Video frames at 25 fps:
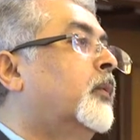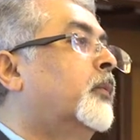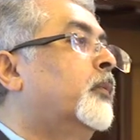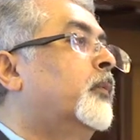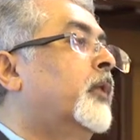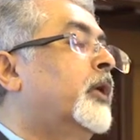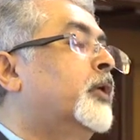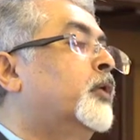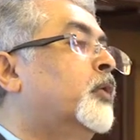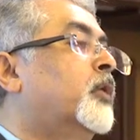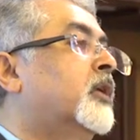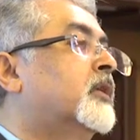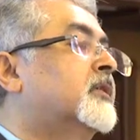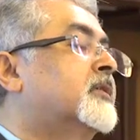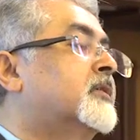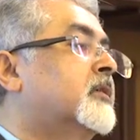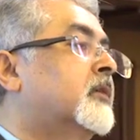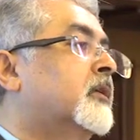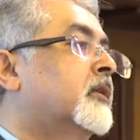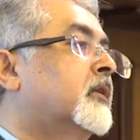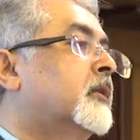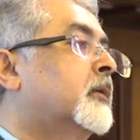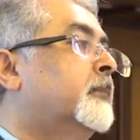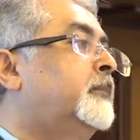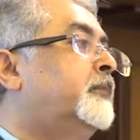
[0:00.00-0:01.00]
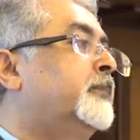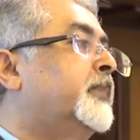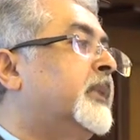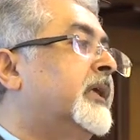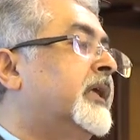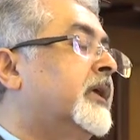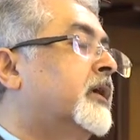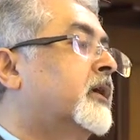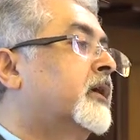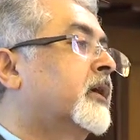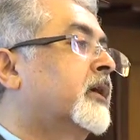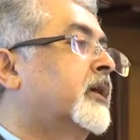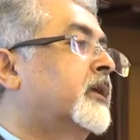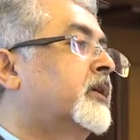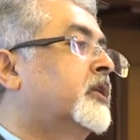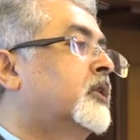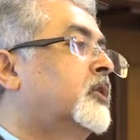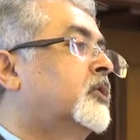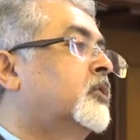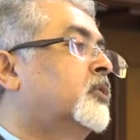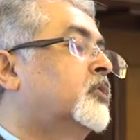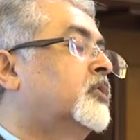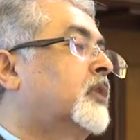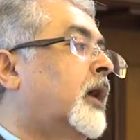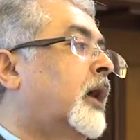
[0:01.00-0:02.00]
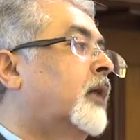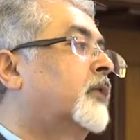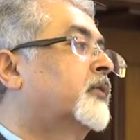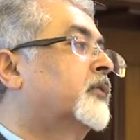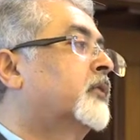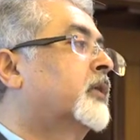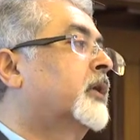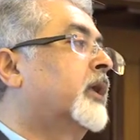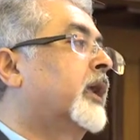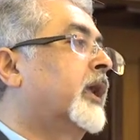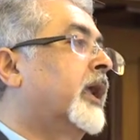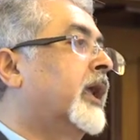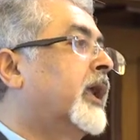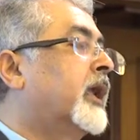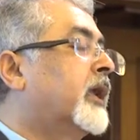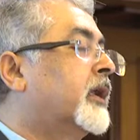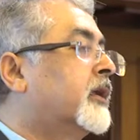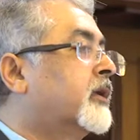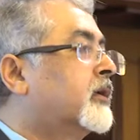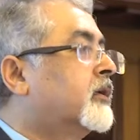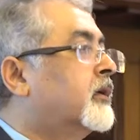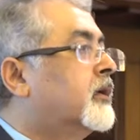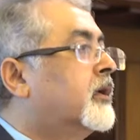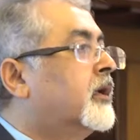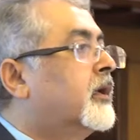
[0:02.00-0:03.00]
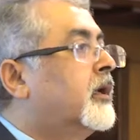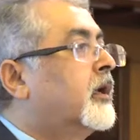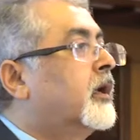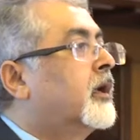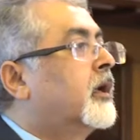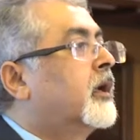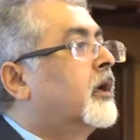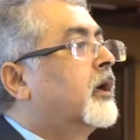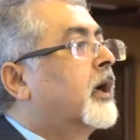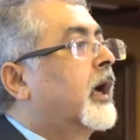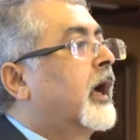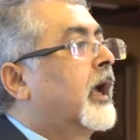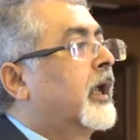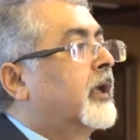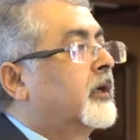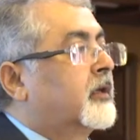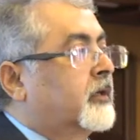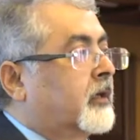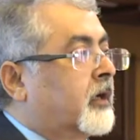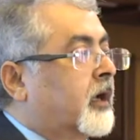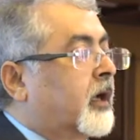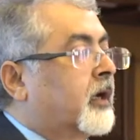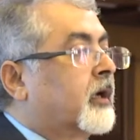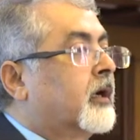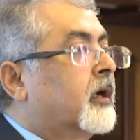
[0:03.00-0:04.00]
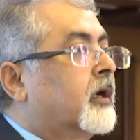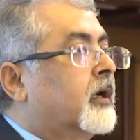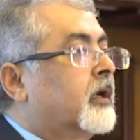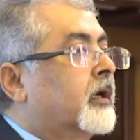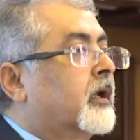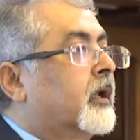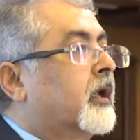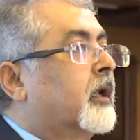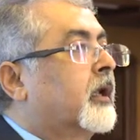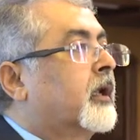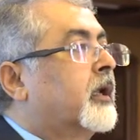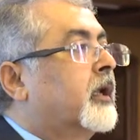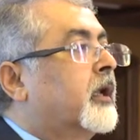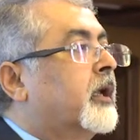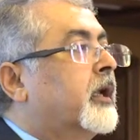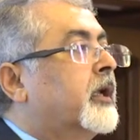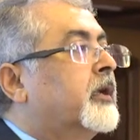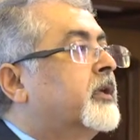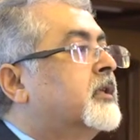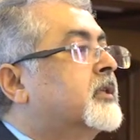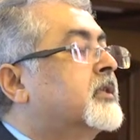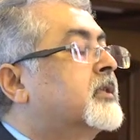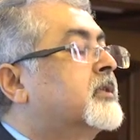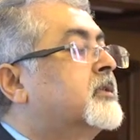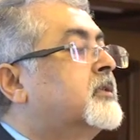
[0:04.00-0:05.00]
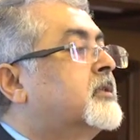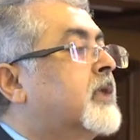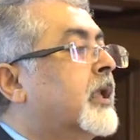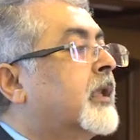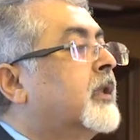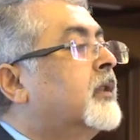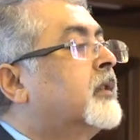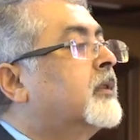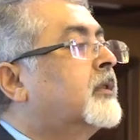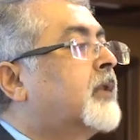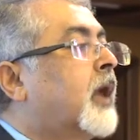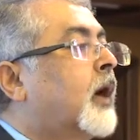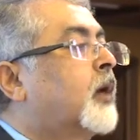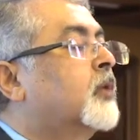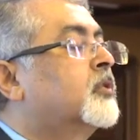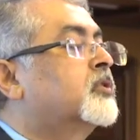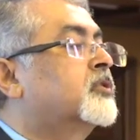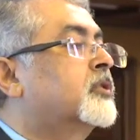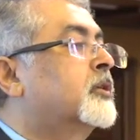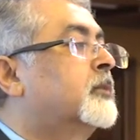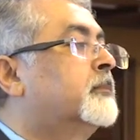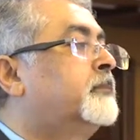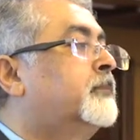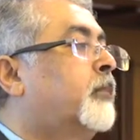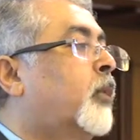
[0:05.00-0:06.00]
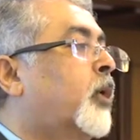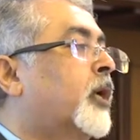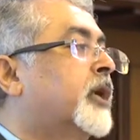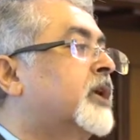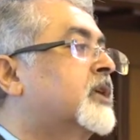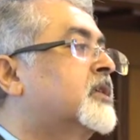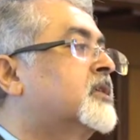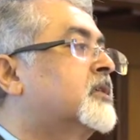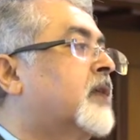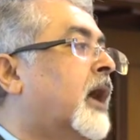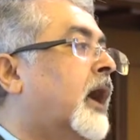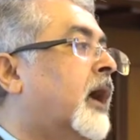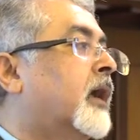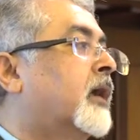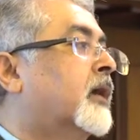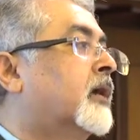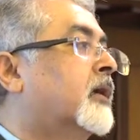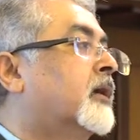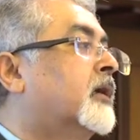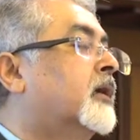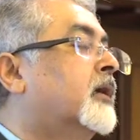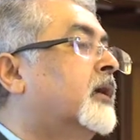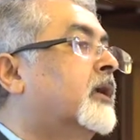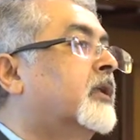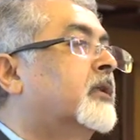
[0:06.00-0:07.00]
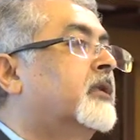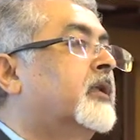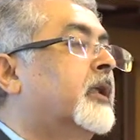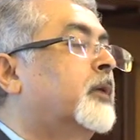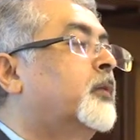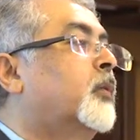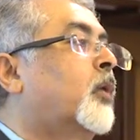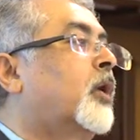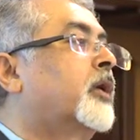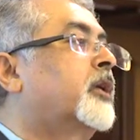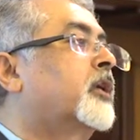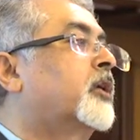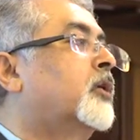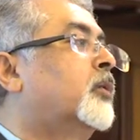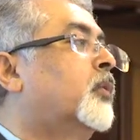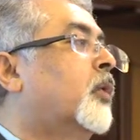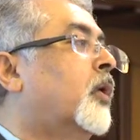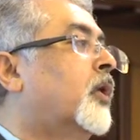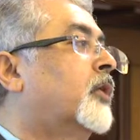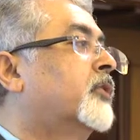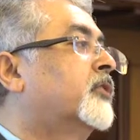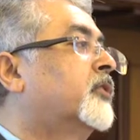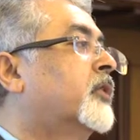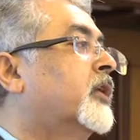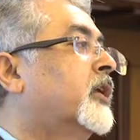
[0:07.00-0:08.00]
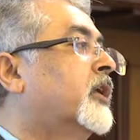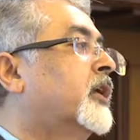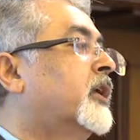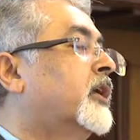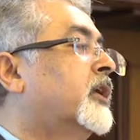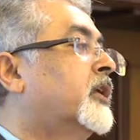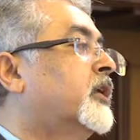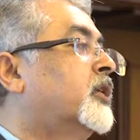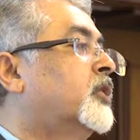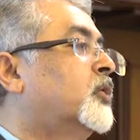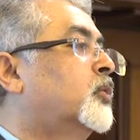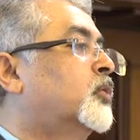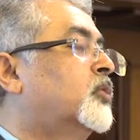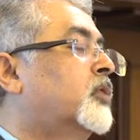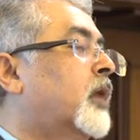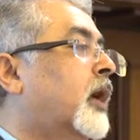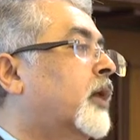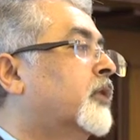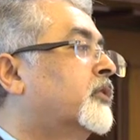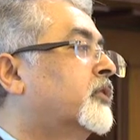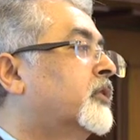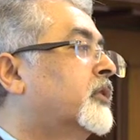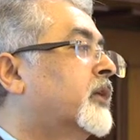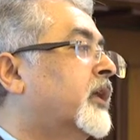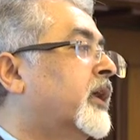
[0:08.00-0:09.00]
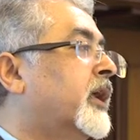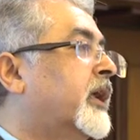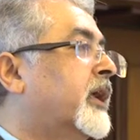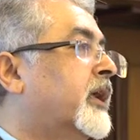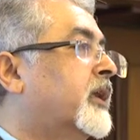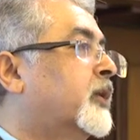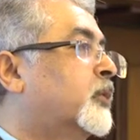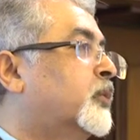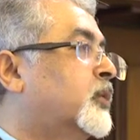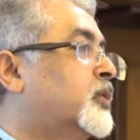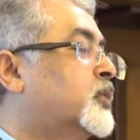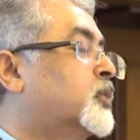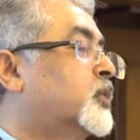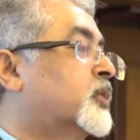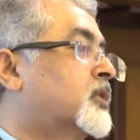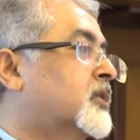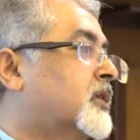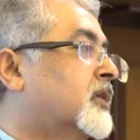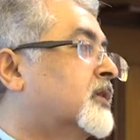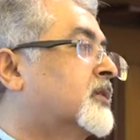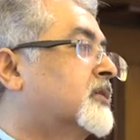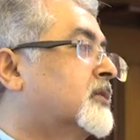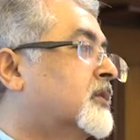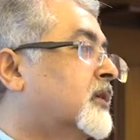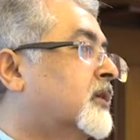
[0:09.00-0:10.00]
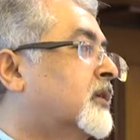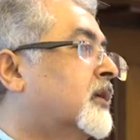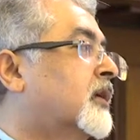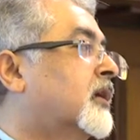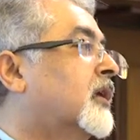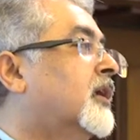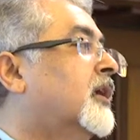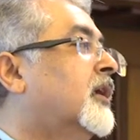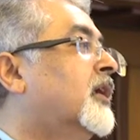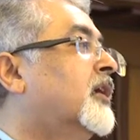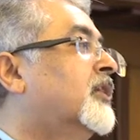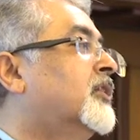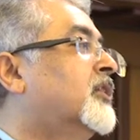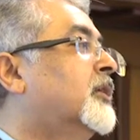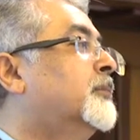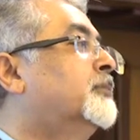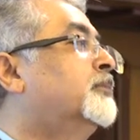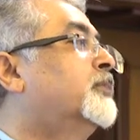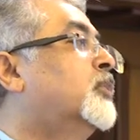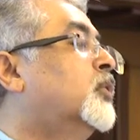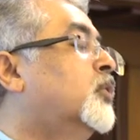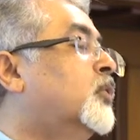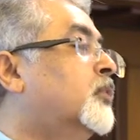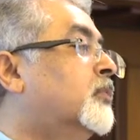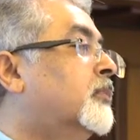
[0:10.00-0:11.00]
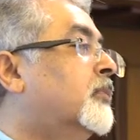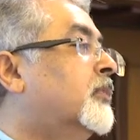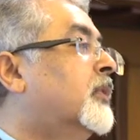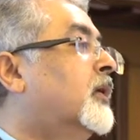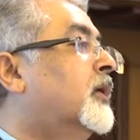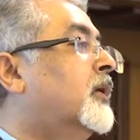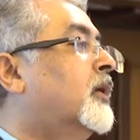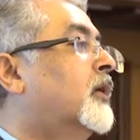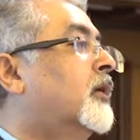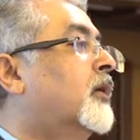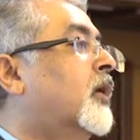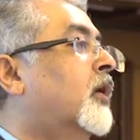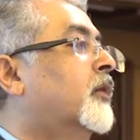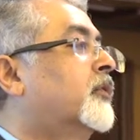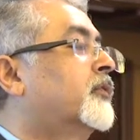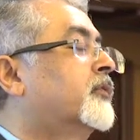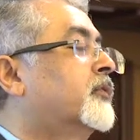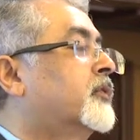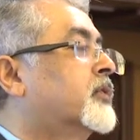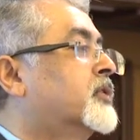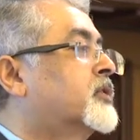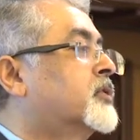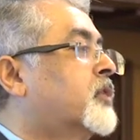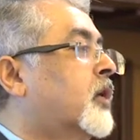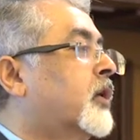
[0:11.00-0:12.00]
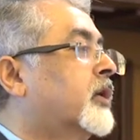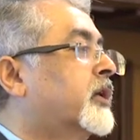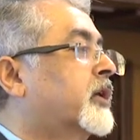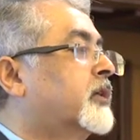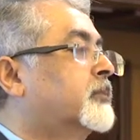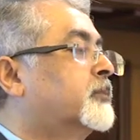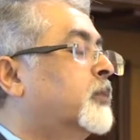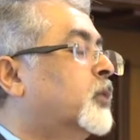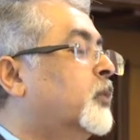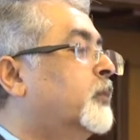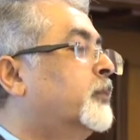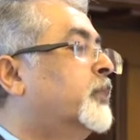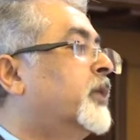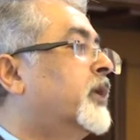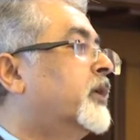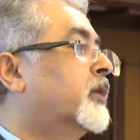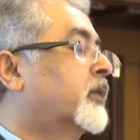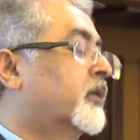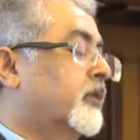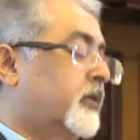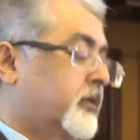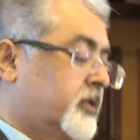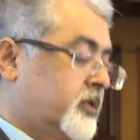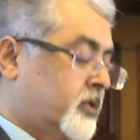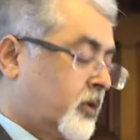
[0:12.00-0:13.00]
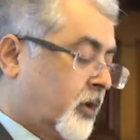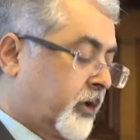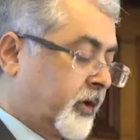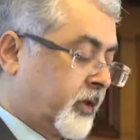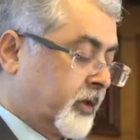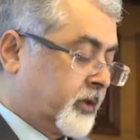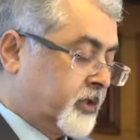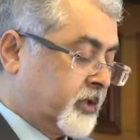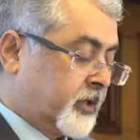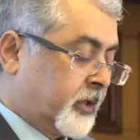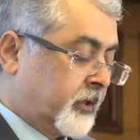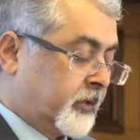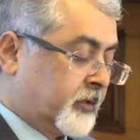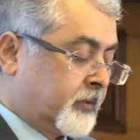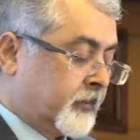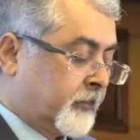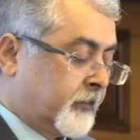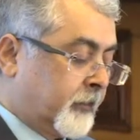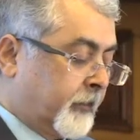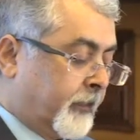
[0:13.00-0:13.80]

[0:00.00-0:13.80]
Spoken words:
When you consider the peak in 2008 and currently, it is 10,000 points higher than what it was in 2008, which was considered the boom period of the stock exchange.